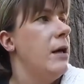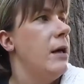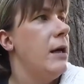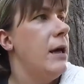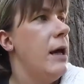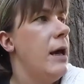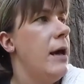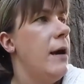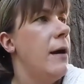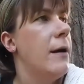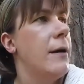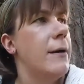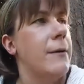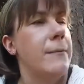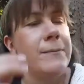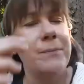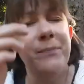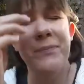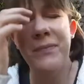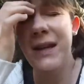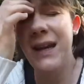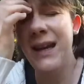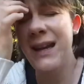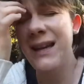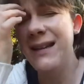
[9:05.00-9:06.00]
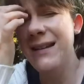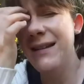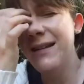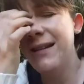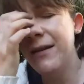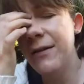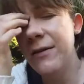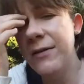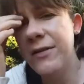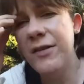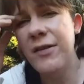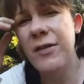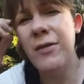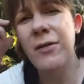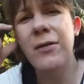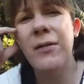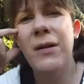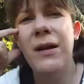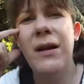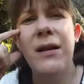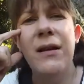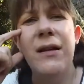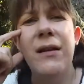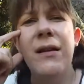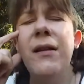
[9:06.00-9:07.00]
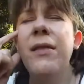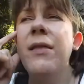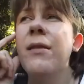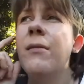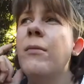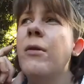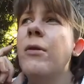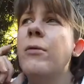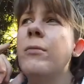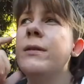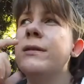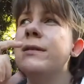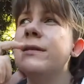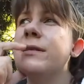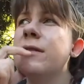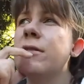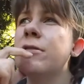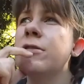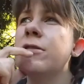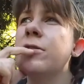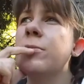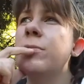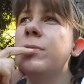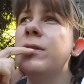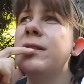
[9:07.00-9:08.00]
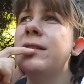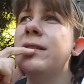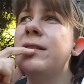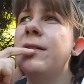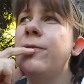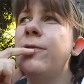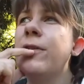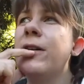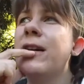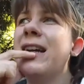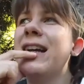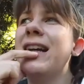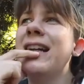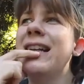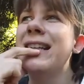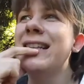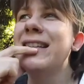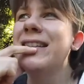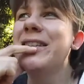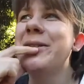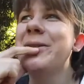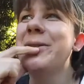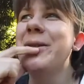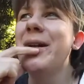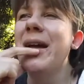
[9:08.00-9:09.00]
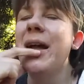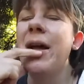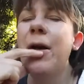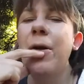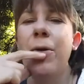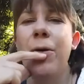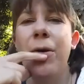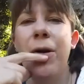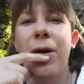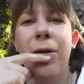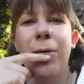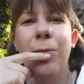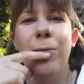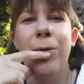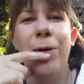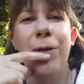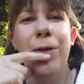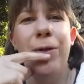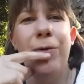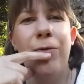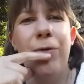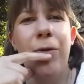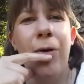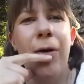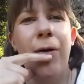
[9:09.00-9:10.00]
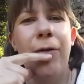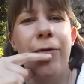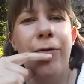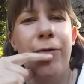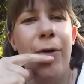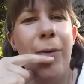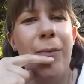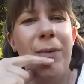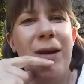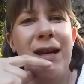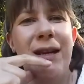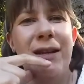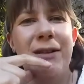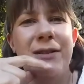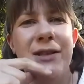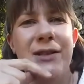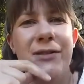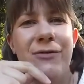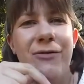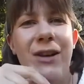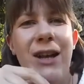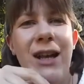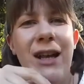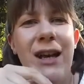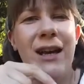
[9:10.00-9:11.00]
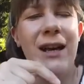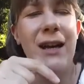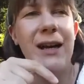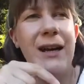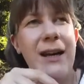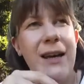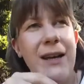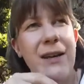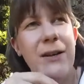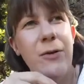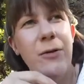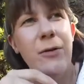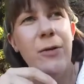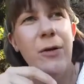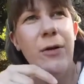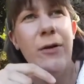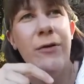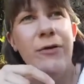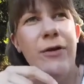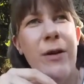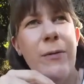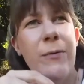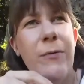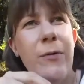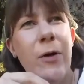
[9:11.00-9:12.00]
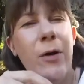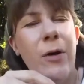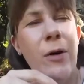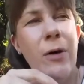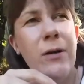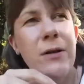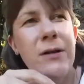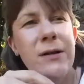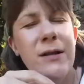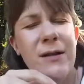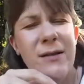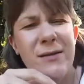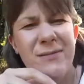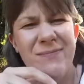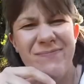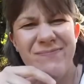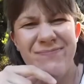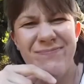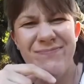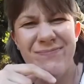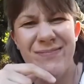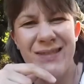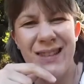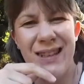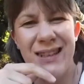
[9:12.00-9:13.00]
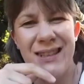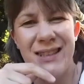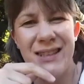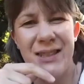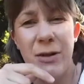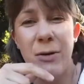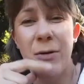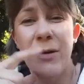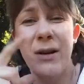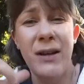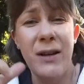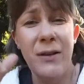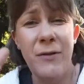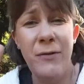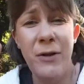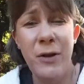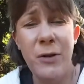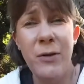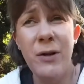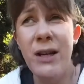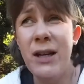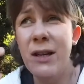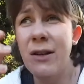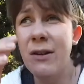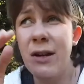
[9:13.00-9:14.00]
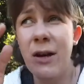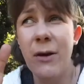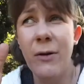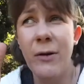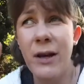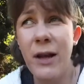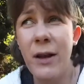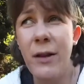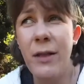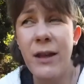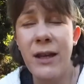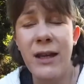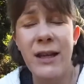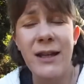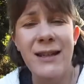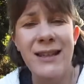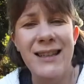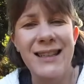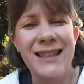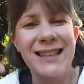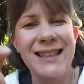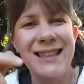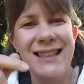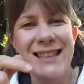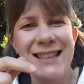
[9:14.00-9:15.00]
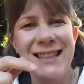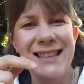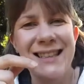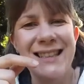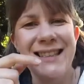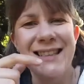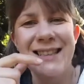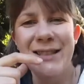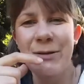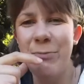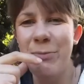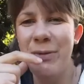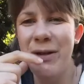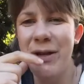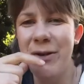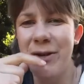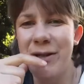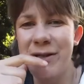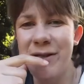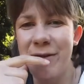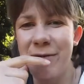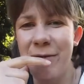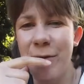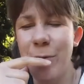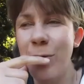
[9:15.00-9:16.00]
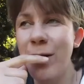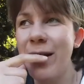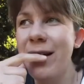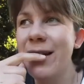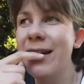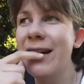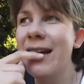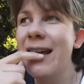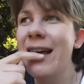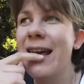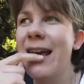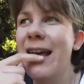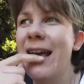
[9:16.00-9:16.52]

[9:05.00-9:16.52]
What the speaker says: Yeah, and also at the moment it's also a bit difficult to withdraw from Egon's Villa. I don't know if I've called, so if you hear now nothing, it's because of the wind.